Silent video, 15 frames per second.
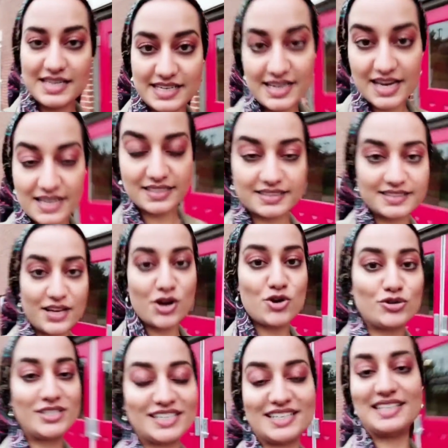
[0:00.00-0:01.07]
guess
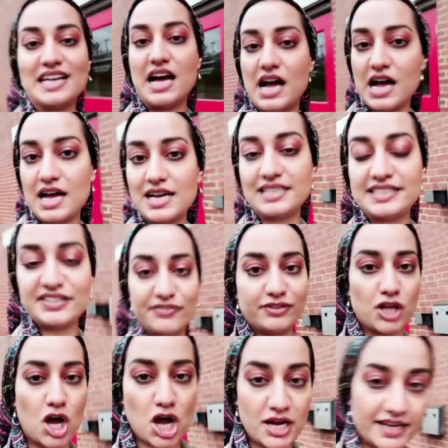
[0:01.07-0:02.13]
who did not
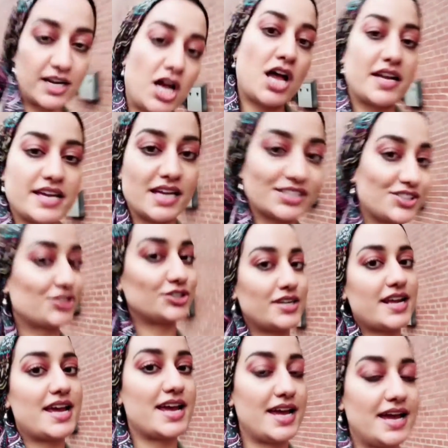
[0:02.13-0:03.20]
vlog at all
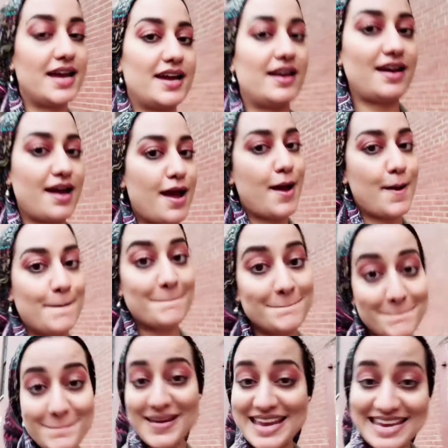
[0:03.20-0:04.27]
yesterday?
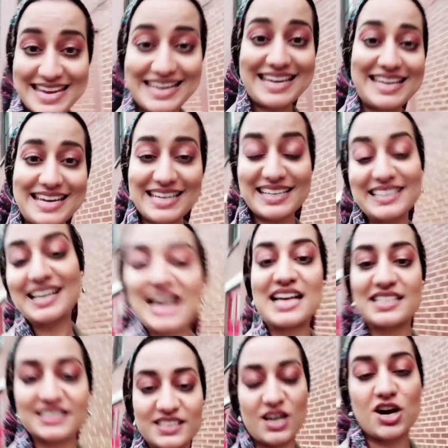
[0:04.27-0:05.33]
Me.
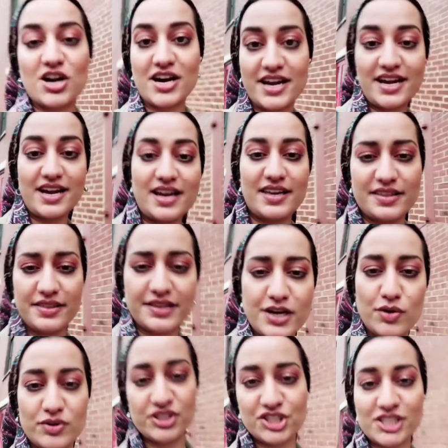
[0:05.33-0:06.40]
Sorry,
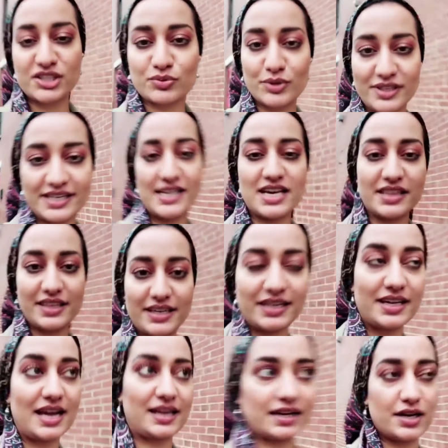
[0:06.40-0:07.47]
there was just really
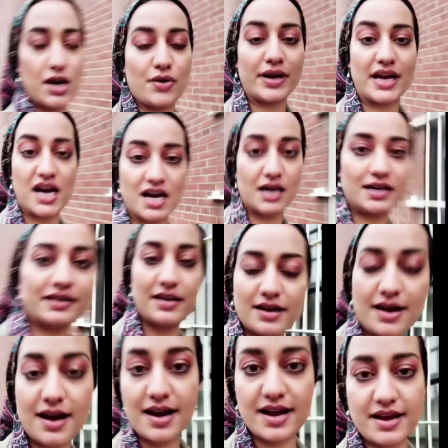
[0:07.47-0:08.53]
nothing going on.
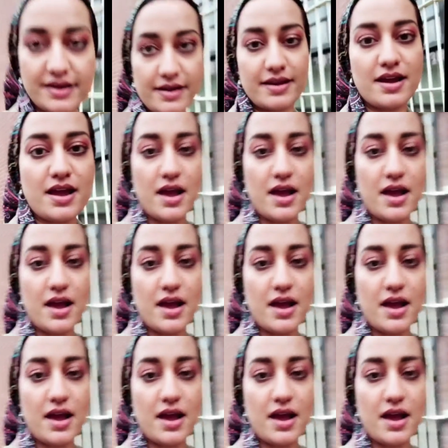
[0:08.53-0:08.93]
I